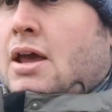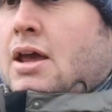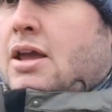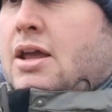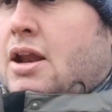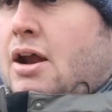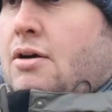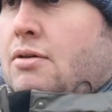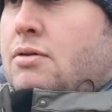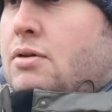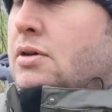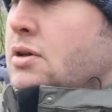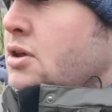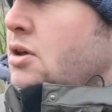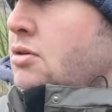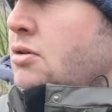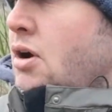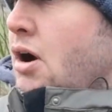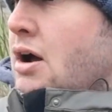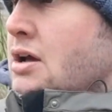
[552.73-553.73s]
you know,
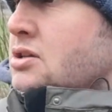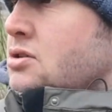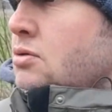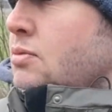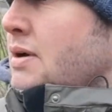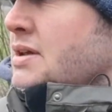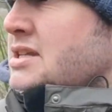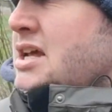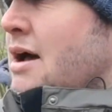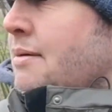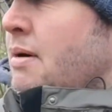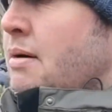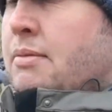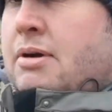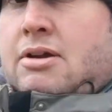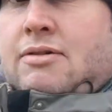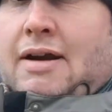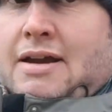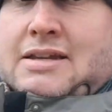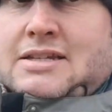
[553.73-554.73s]
you guys always come up
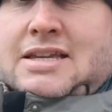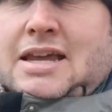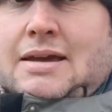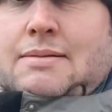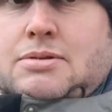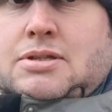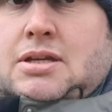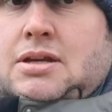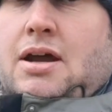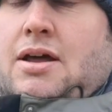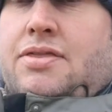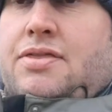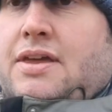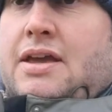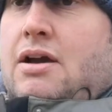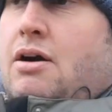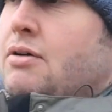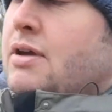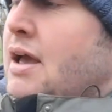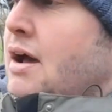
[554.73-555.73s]
with great tips, and I
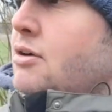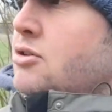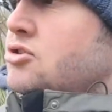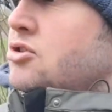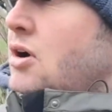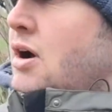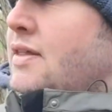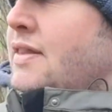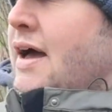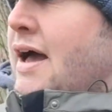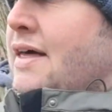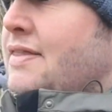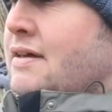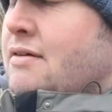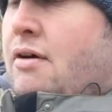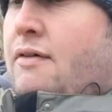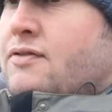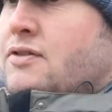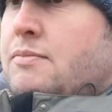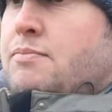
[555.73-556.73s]
think, oh yeah, I'll try that, and
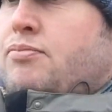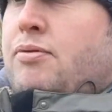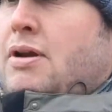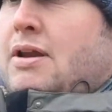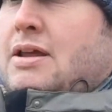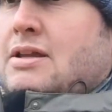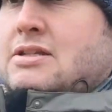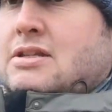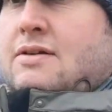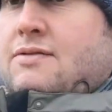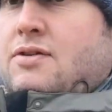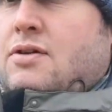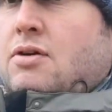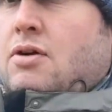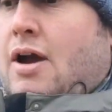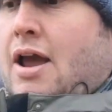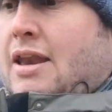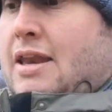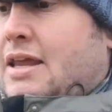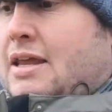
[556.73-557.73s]
they're often brilliant. So if you've
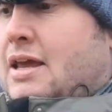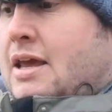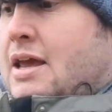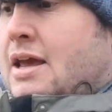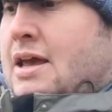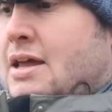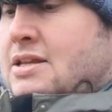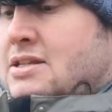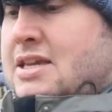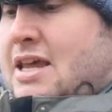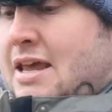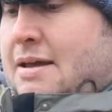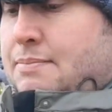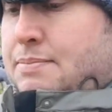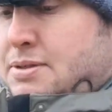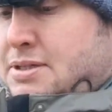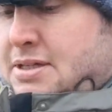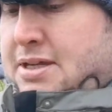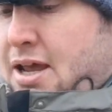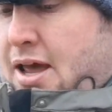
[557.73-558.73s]
got any
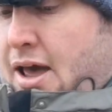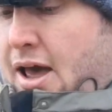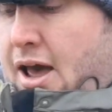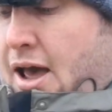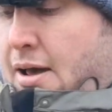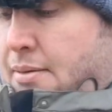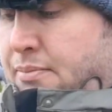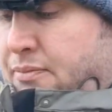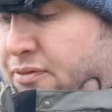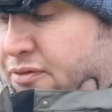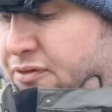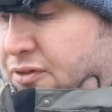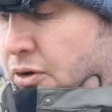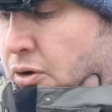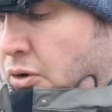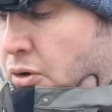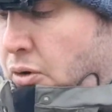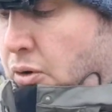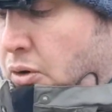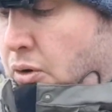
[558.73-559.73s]
tips
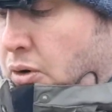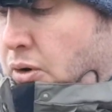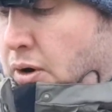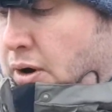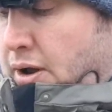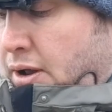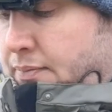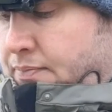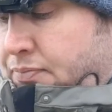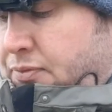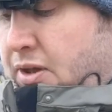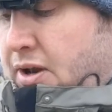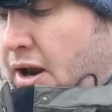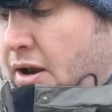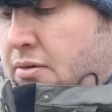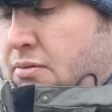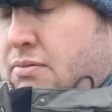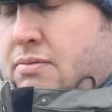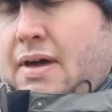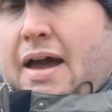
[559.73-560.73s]
for, you
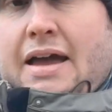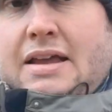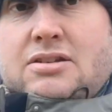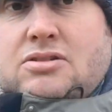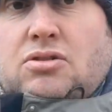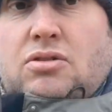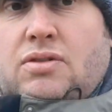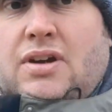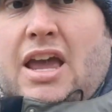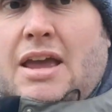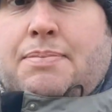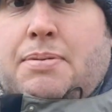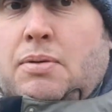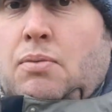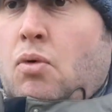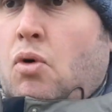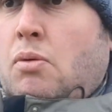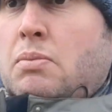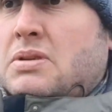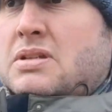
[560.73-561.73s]
know, that sort of
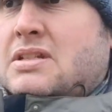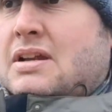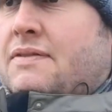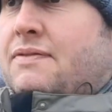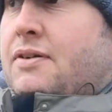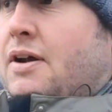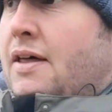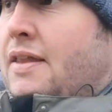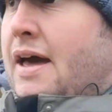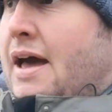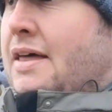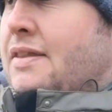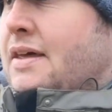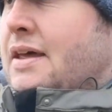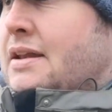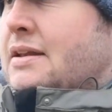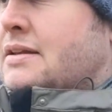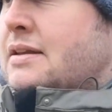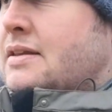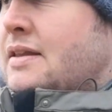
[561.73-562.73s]
keeping warm and stuff like that,
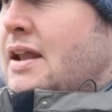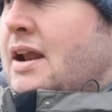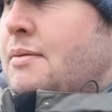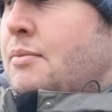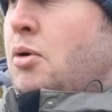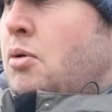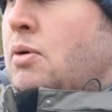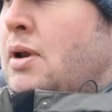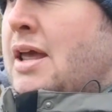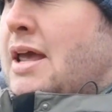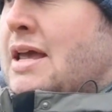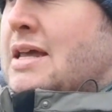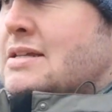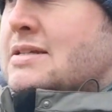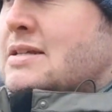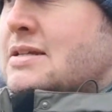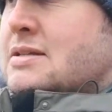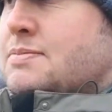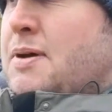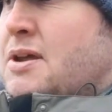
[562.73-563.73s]
then I'm all
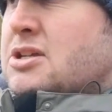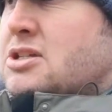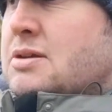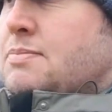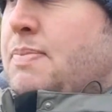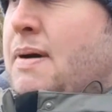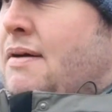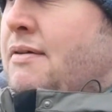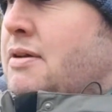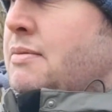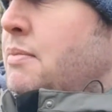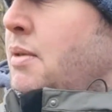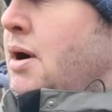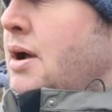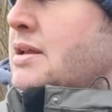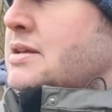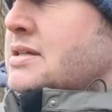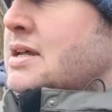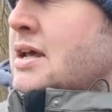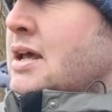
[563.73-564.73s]
ears, especially bearing in
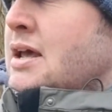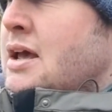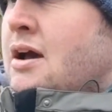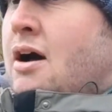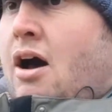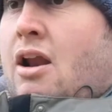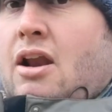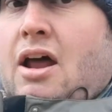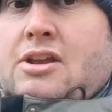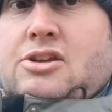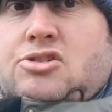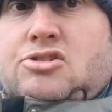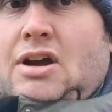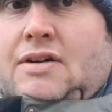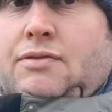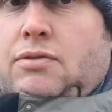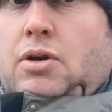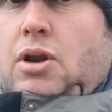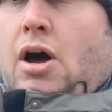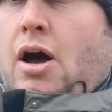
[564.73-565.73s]
mind I like to
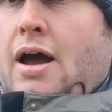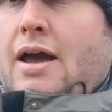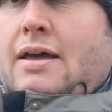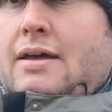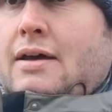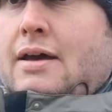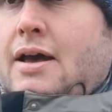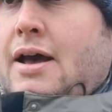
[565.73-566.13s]
travel light.